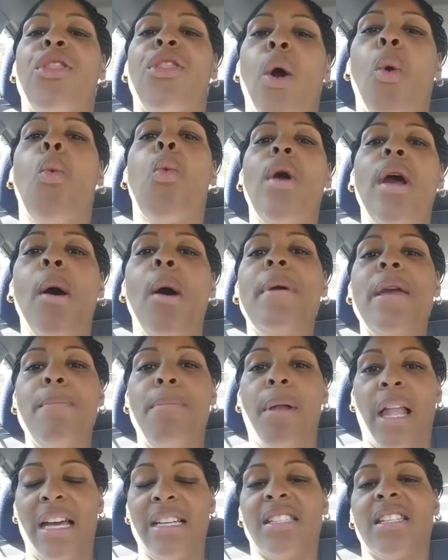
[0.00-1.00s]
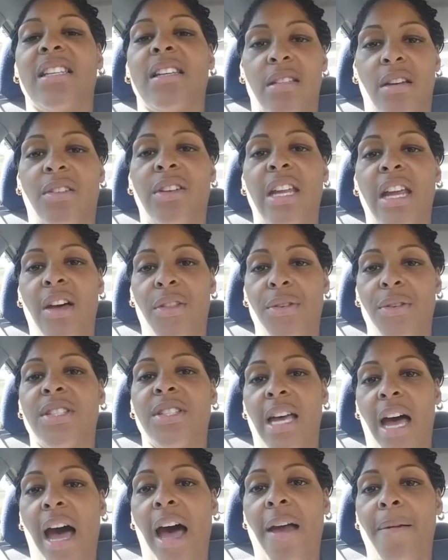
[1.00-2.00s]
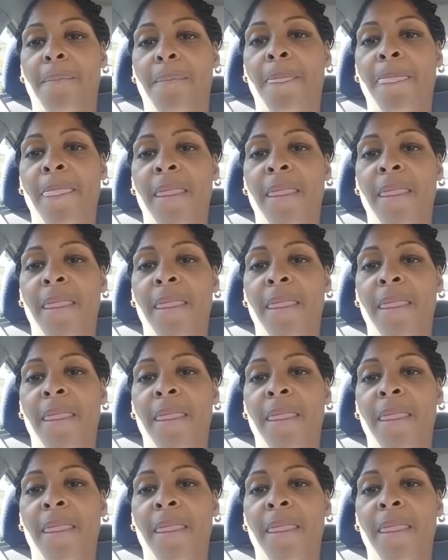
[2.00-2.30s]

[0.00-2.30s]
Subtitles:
There will be blessings on the other side.